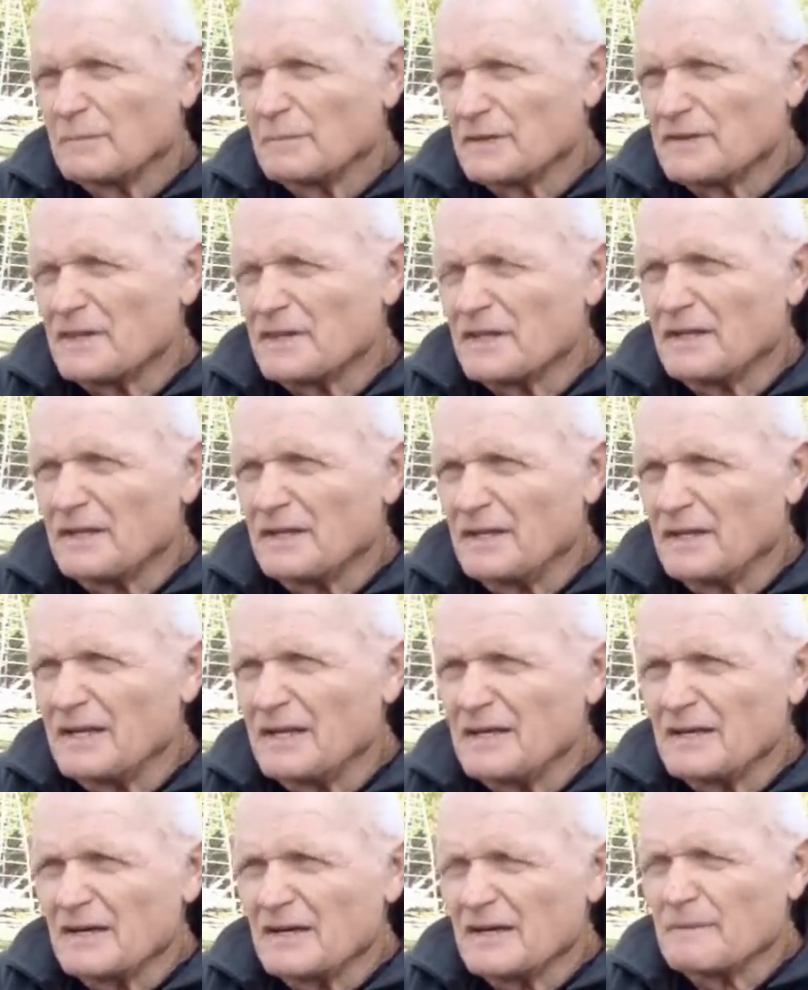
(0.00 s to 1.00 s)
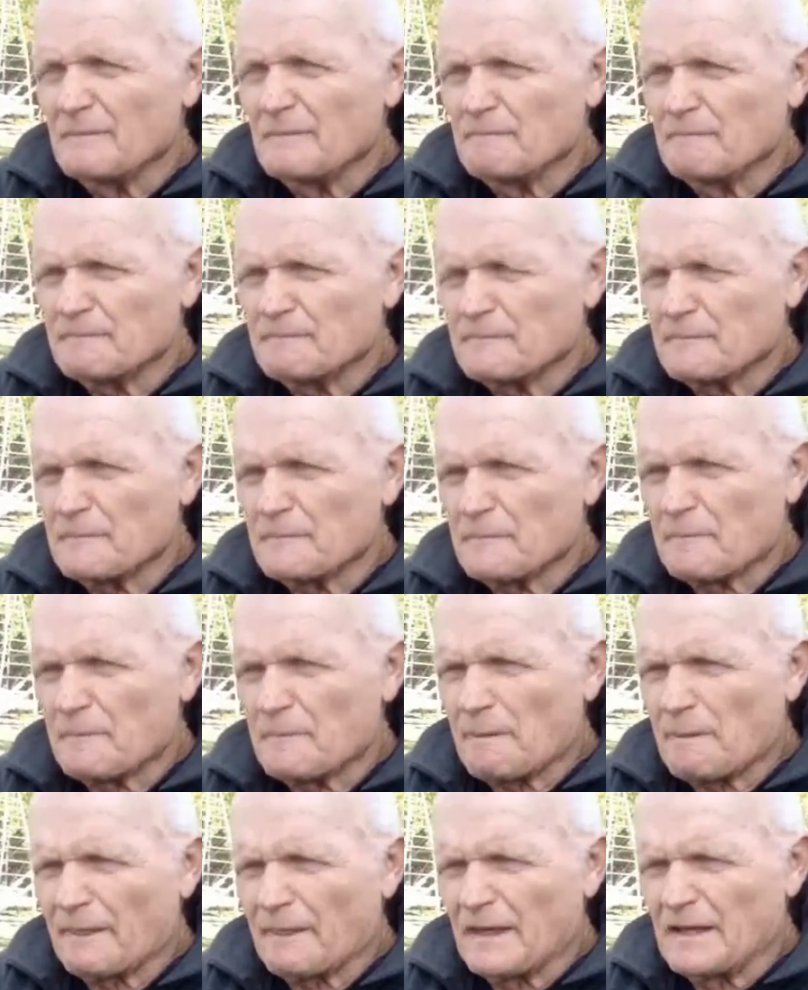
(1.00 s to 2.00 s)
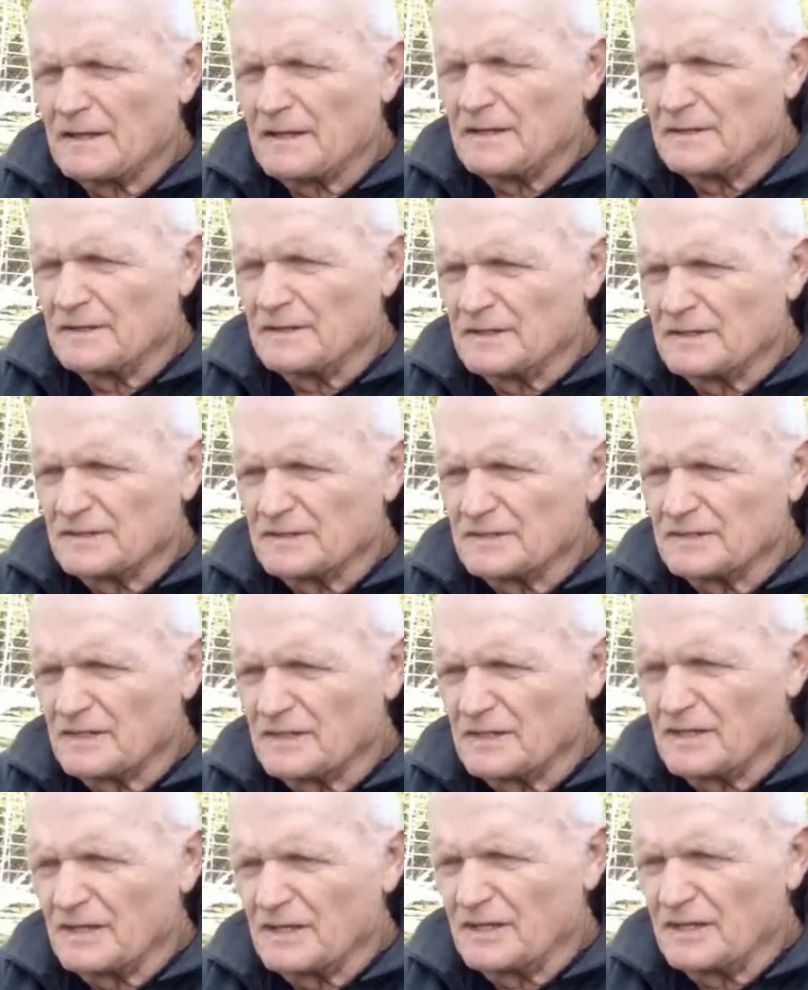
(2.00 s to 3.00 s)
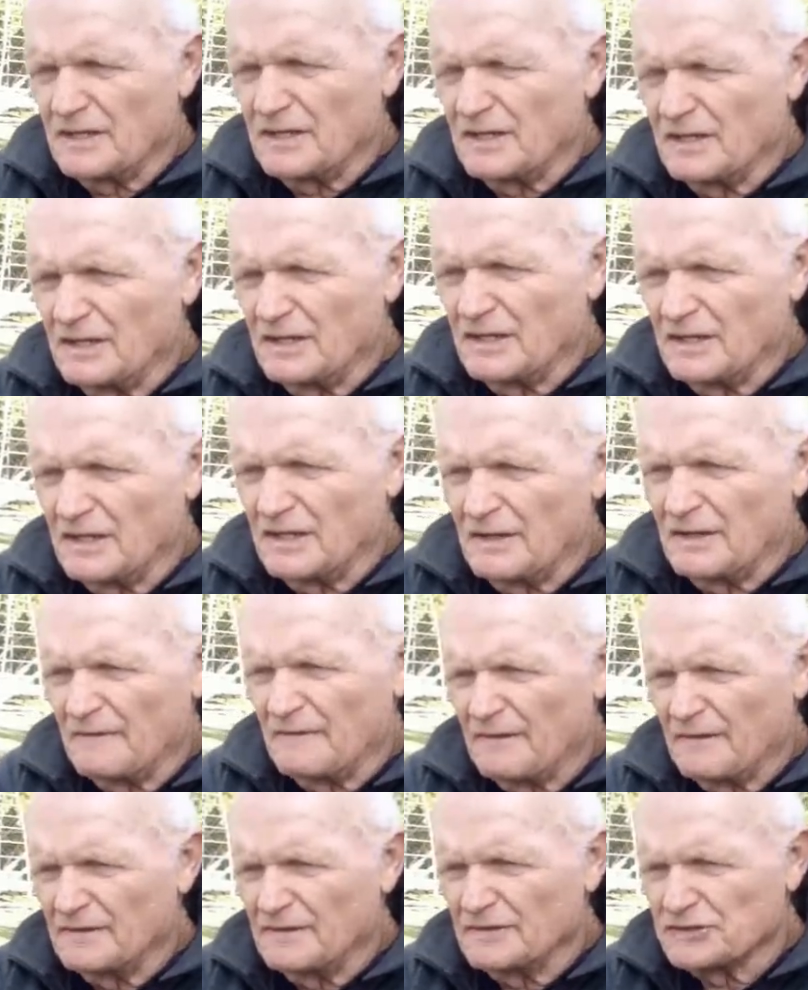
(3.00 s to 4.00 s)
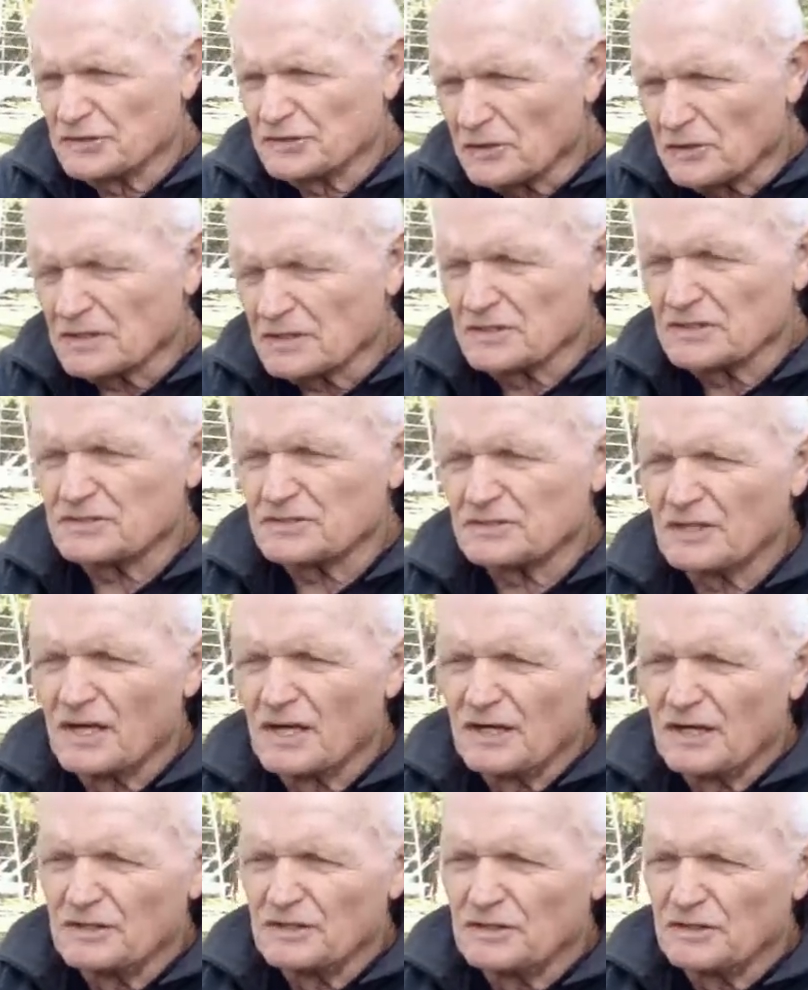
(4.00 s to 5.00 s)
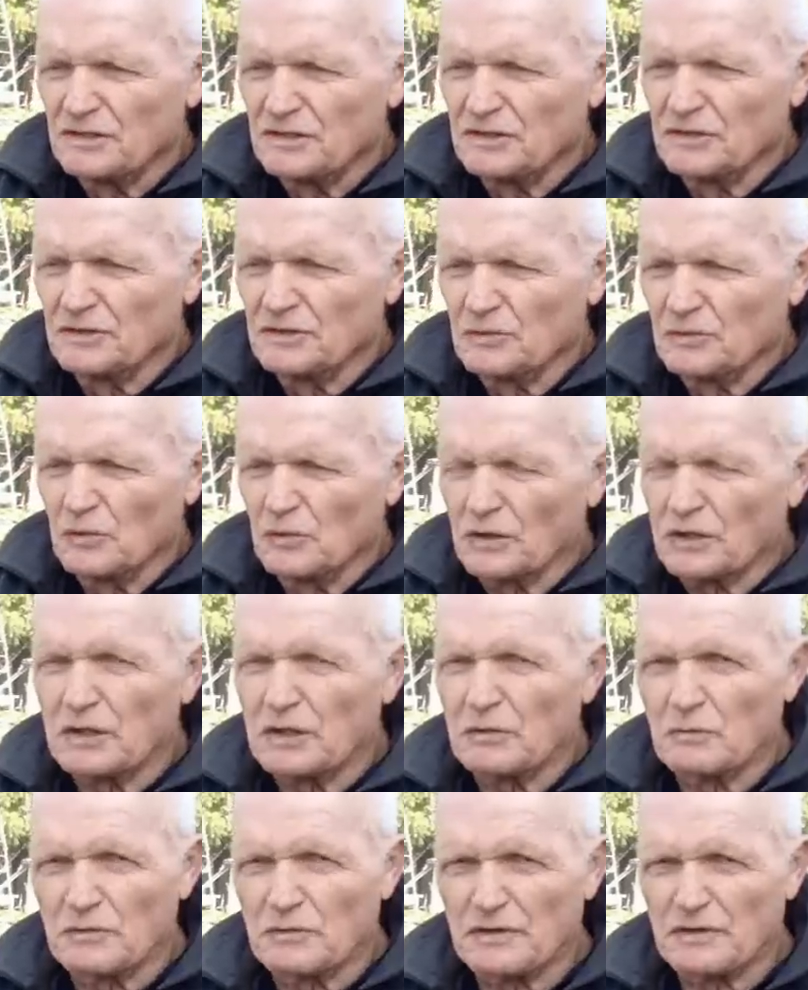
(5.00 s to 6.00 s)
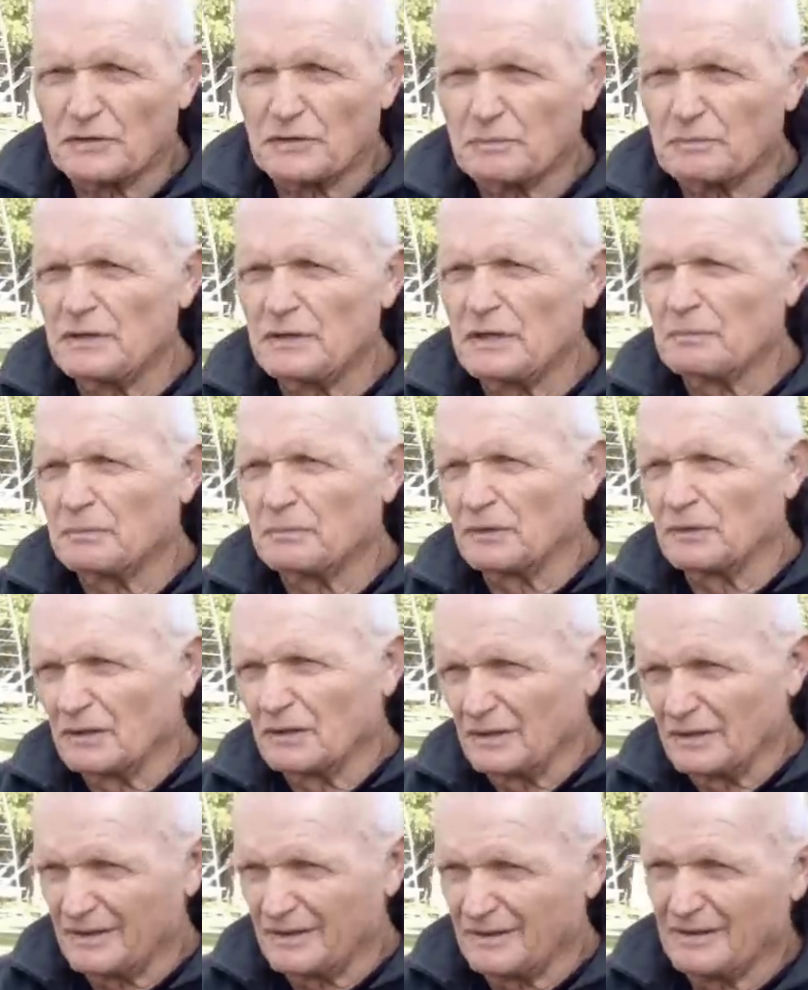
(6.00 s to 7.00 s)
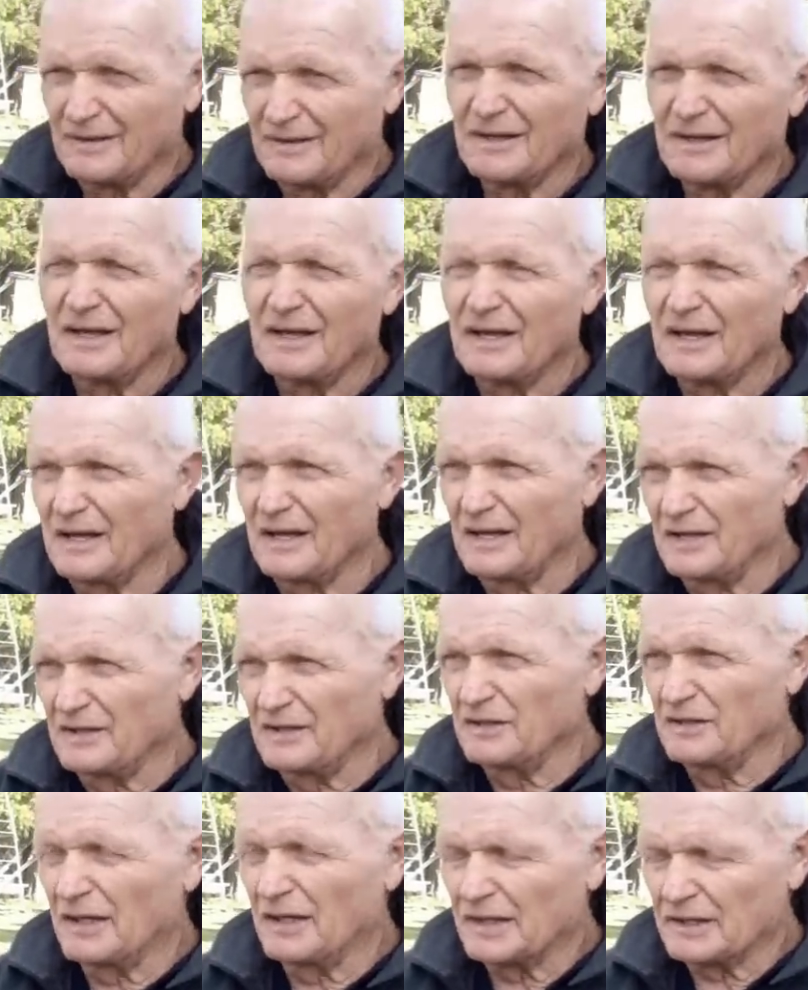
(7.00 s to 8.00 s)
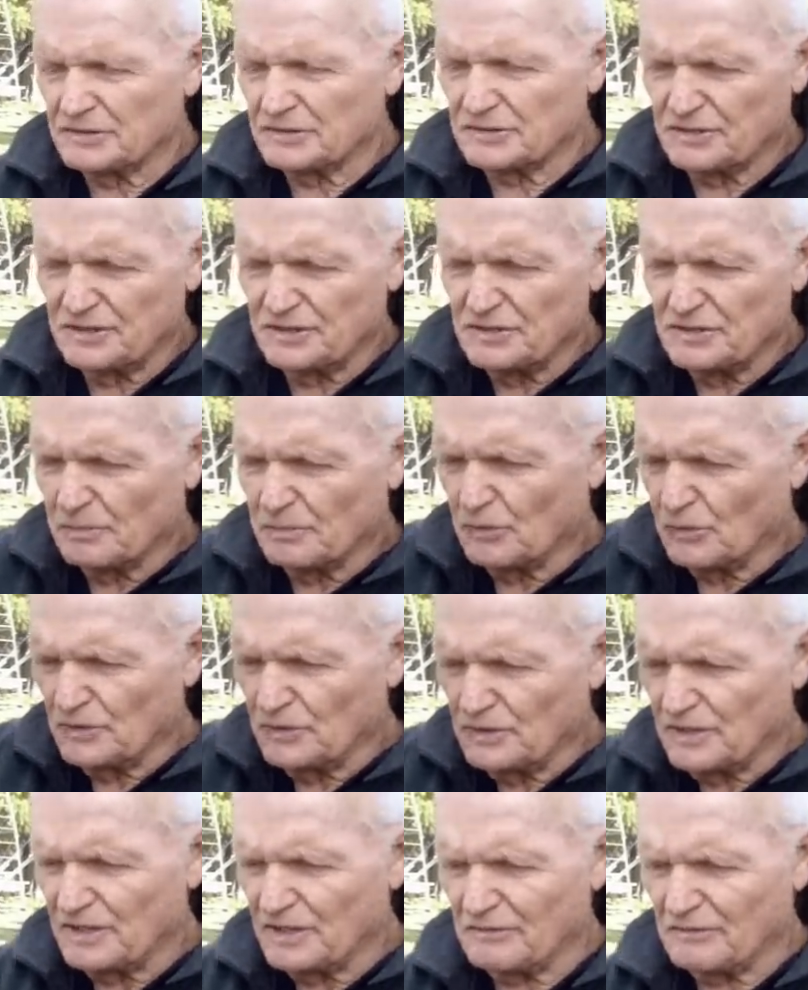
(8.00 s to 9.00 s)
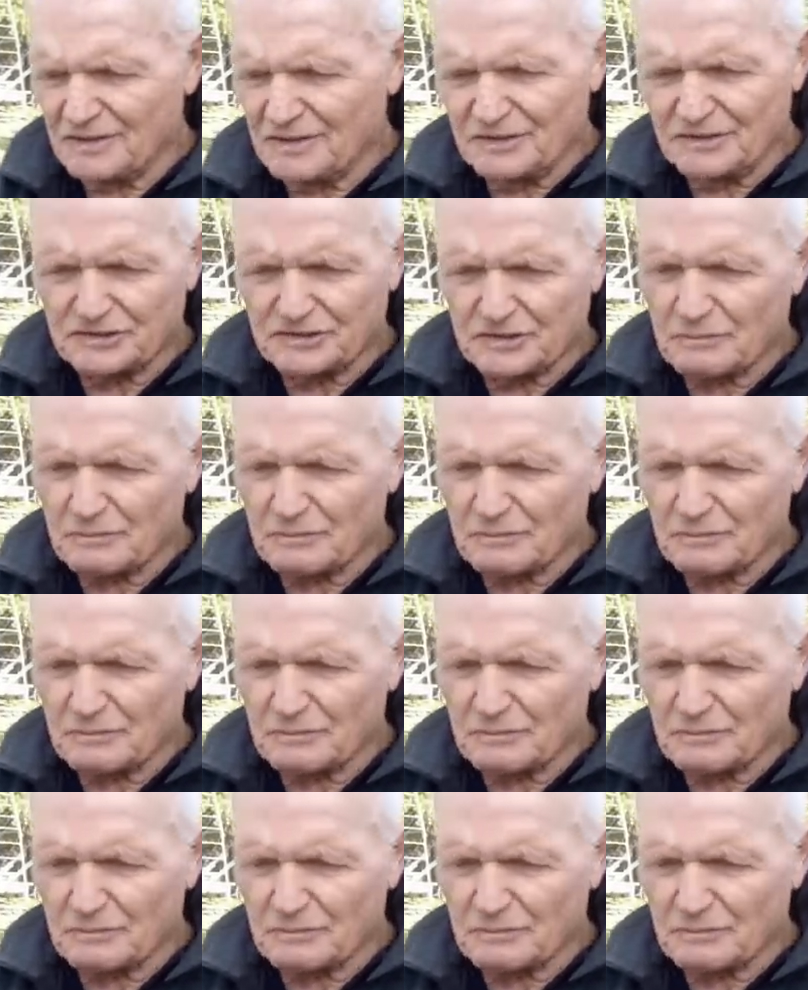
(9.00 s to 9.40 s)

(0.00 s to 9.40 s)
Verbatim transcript: But then the um, in the uh, circus, you're working with other people, and like a teeter board, you hit one end,